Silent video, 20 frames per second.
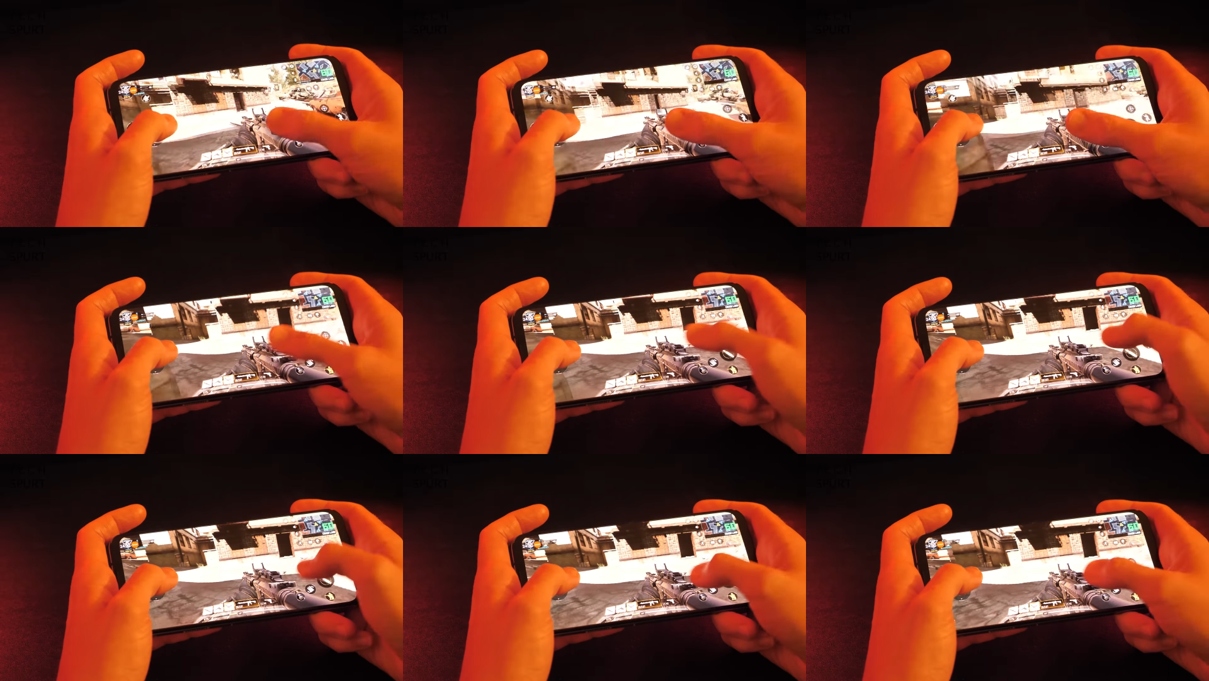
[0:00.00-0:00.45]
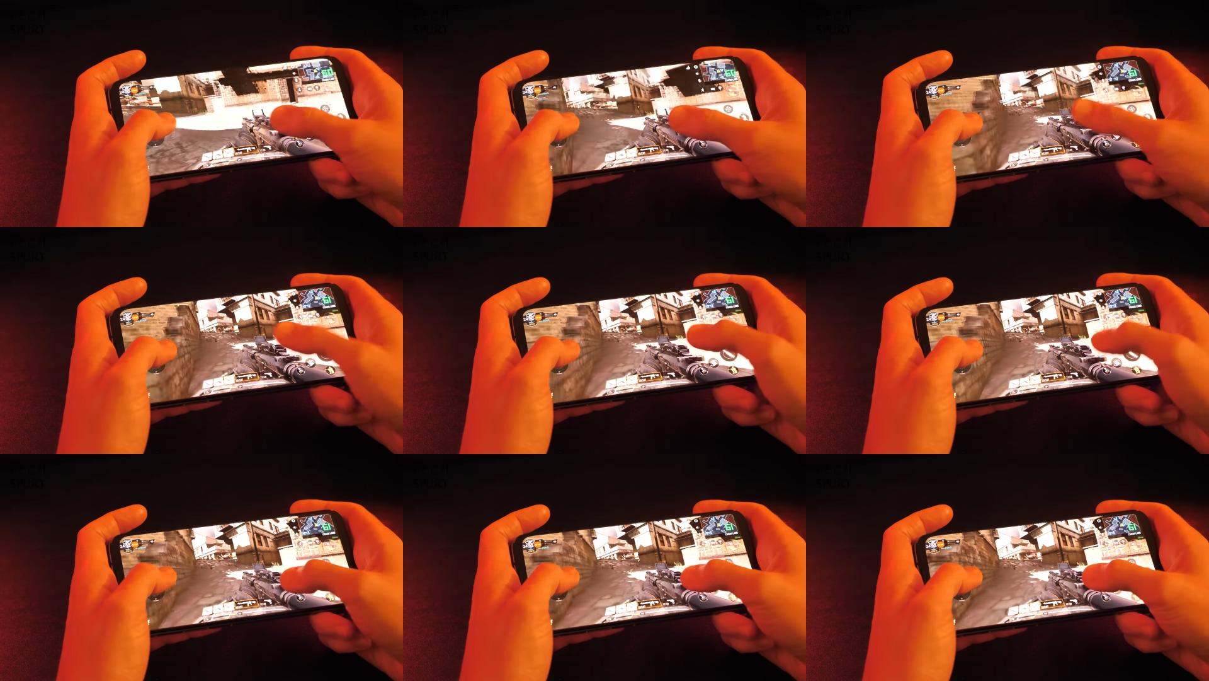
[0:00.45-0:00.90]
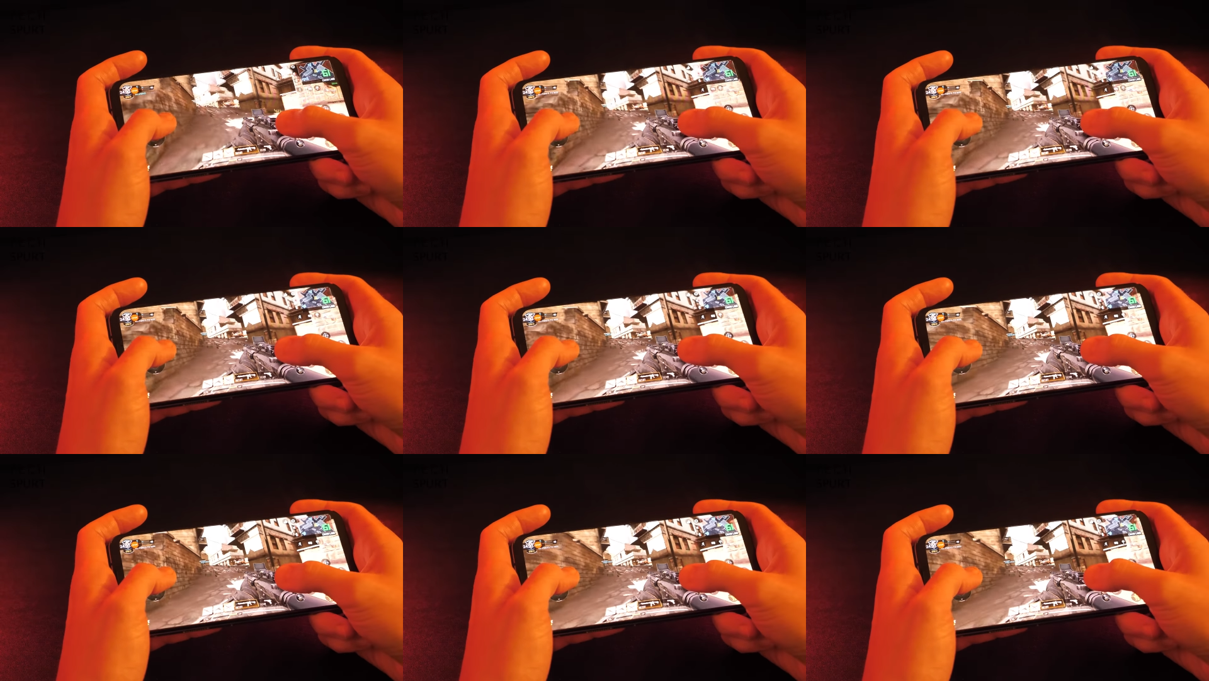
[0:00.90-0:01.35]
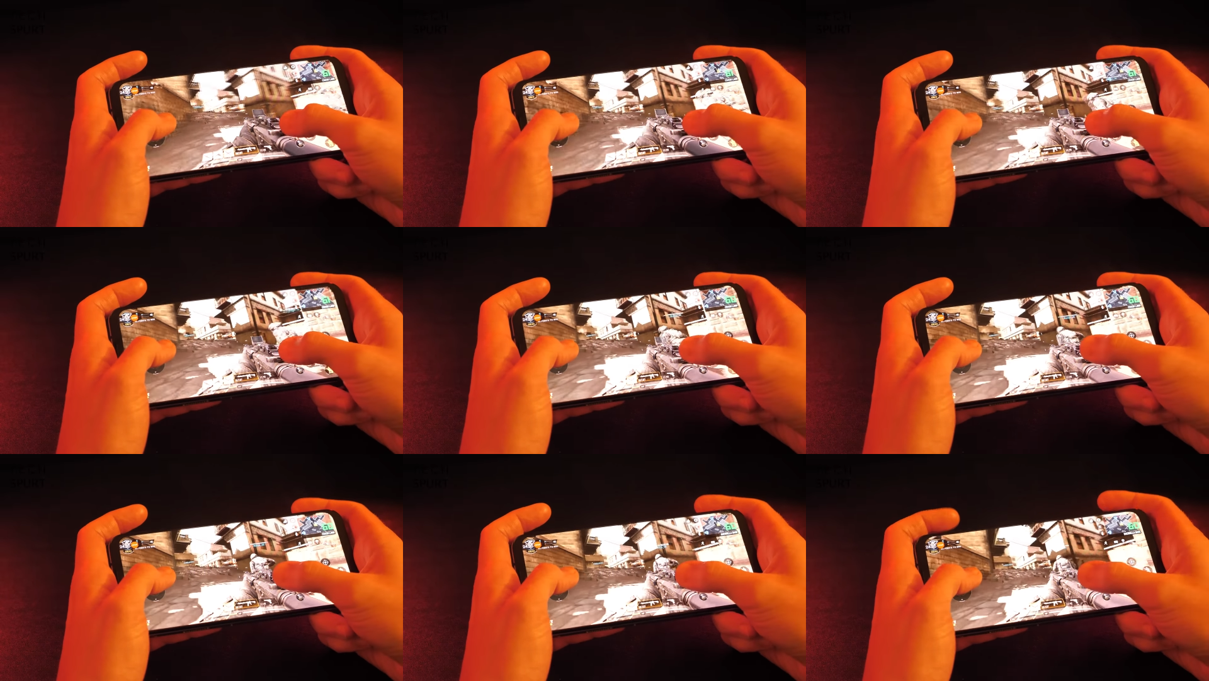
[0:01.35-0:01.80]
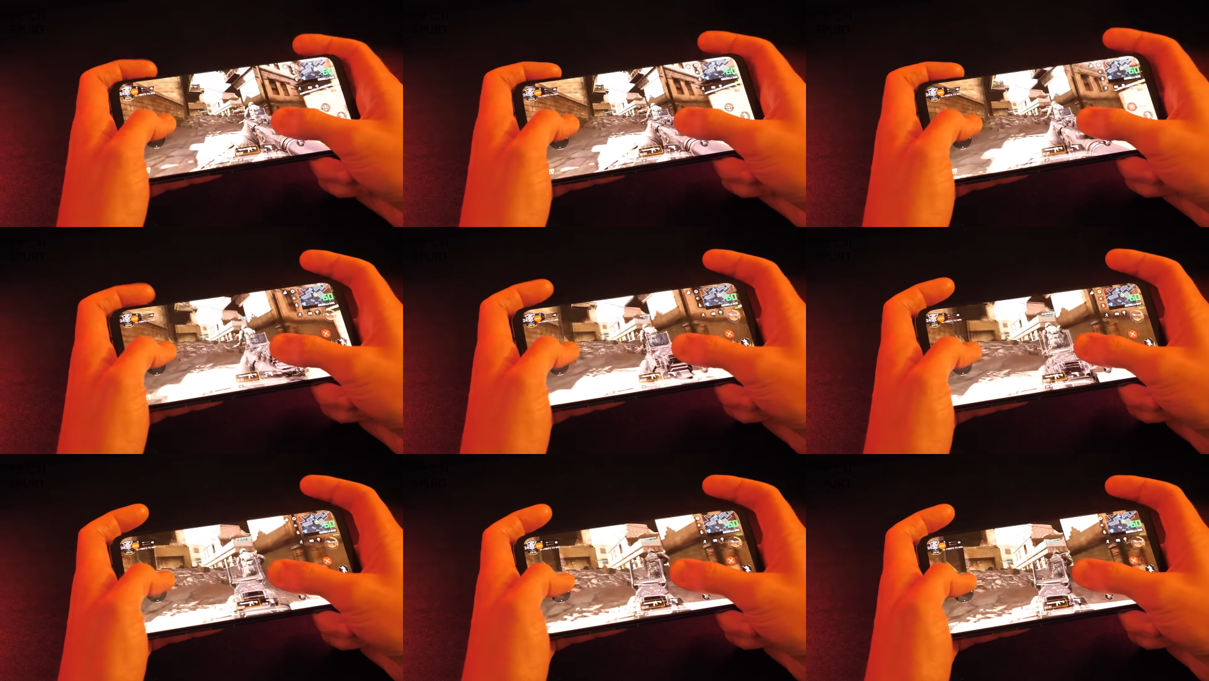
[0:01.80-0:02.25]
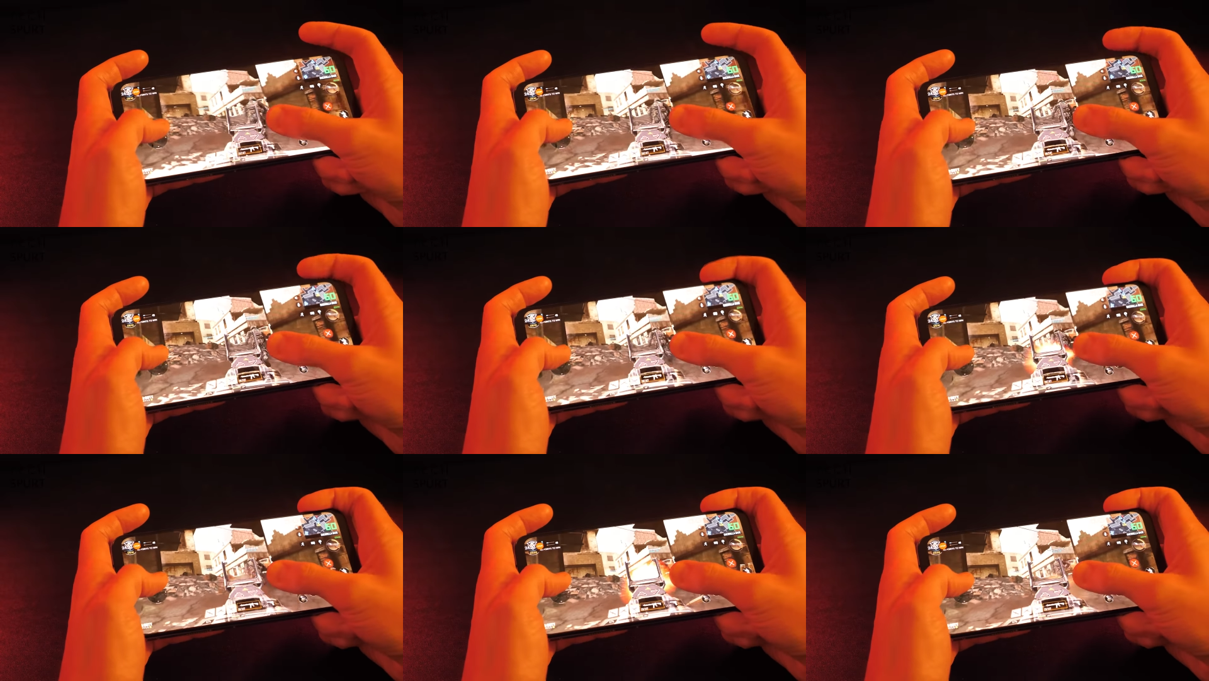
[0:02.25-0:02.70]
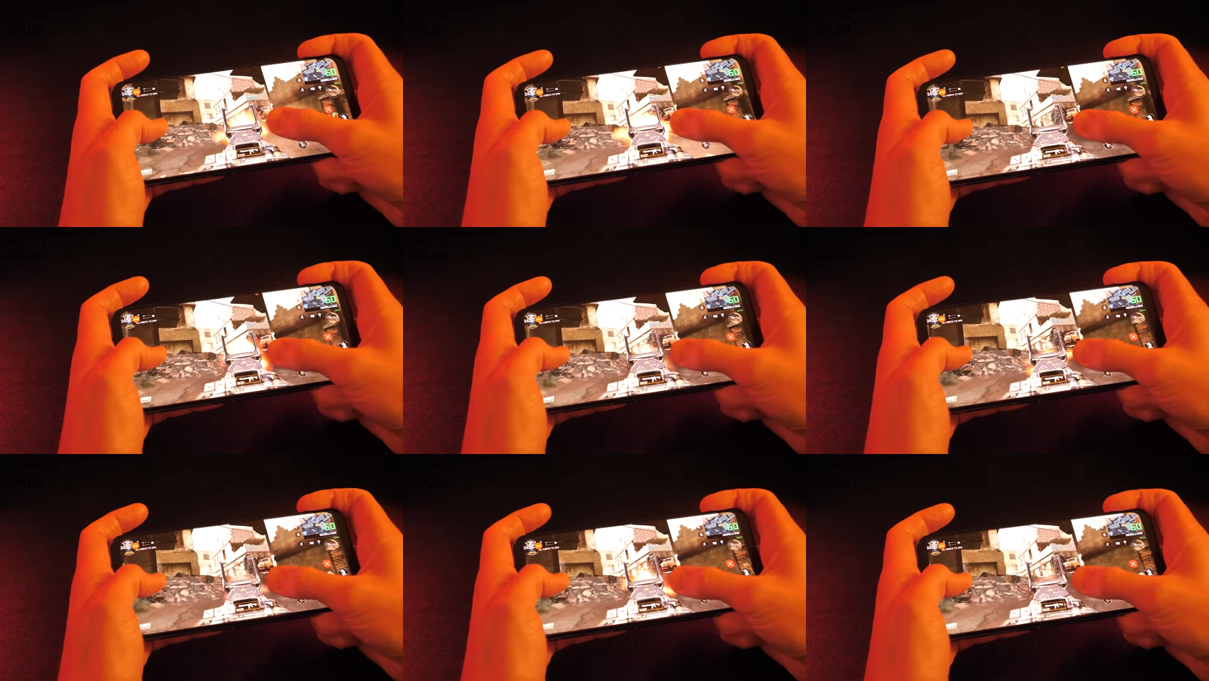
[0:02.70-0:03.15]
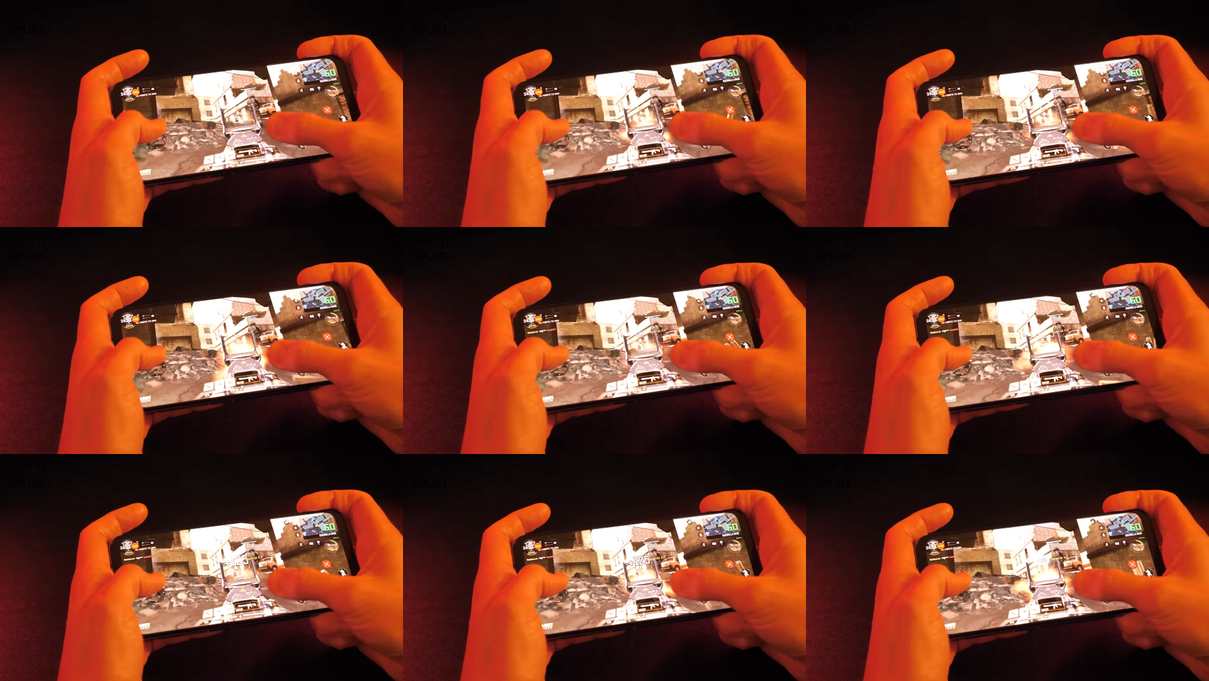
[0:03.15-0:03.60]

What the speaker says: (no speaker visible)